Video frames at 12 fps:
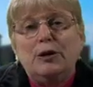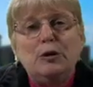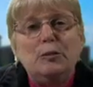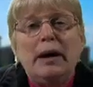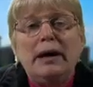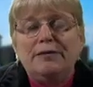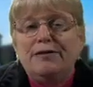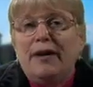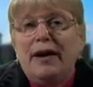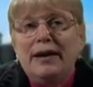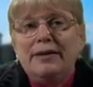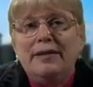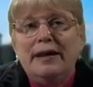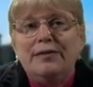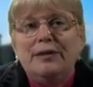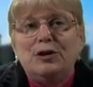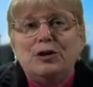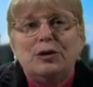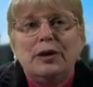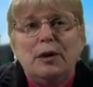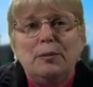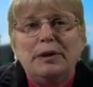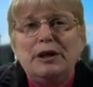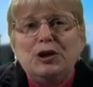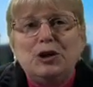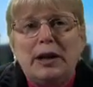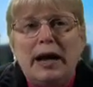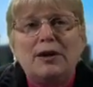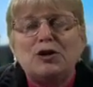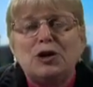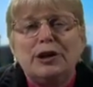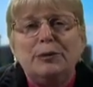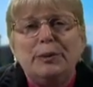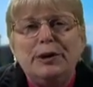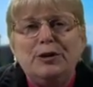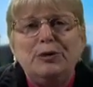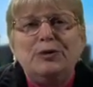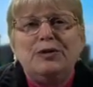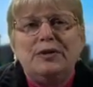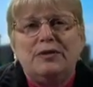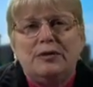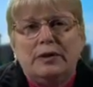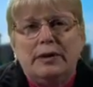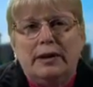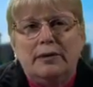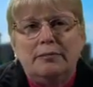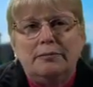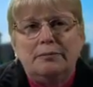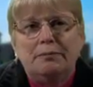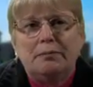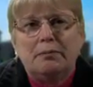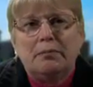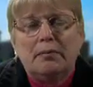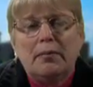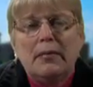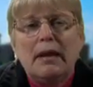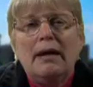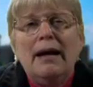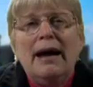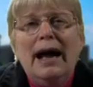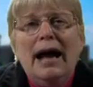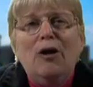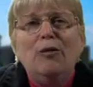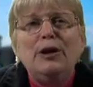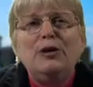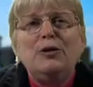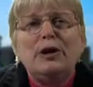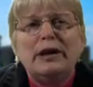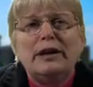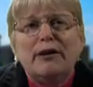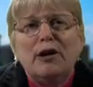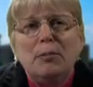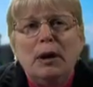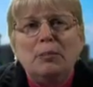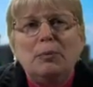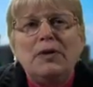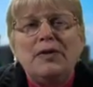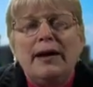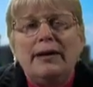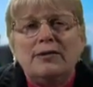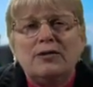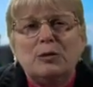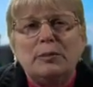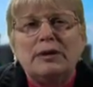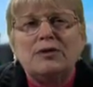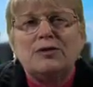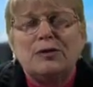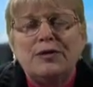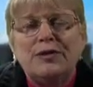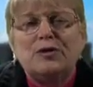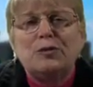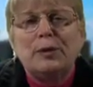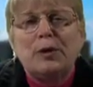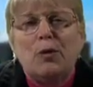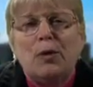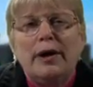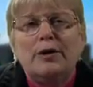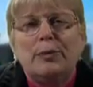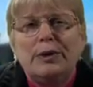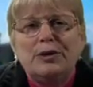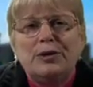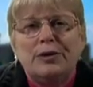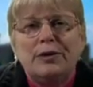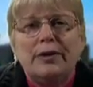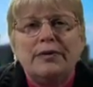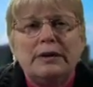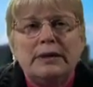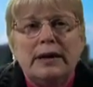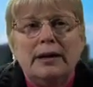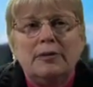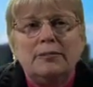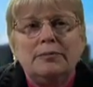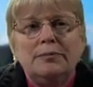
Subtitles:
You might find then that your company should actually reduce its debt. How are you going to come up with estimates for this required return on the debt?